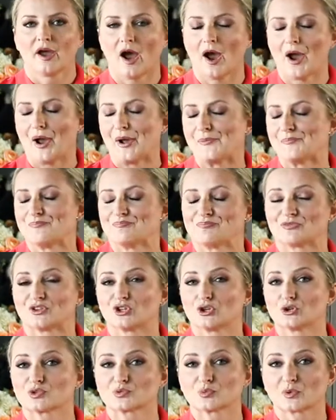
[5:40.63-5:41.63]
Um,
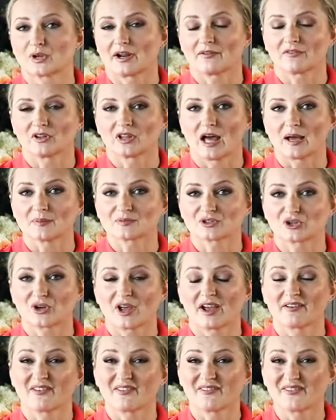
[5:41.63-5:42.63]
use whatever lobster you
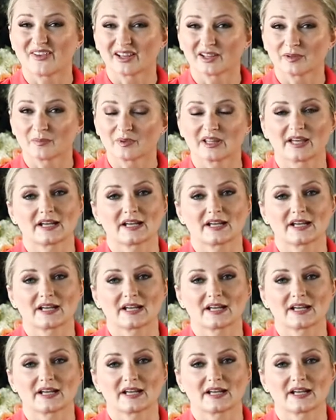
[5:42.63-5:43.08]
have available.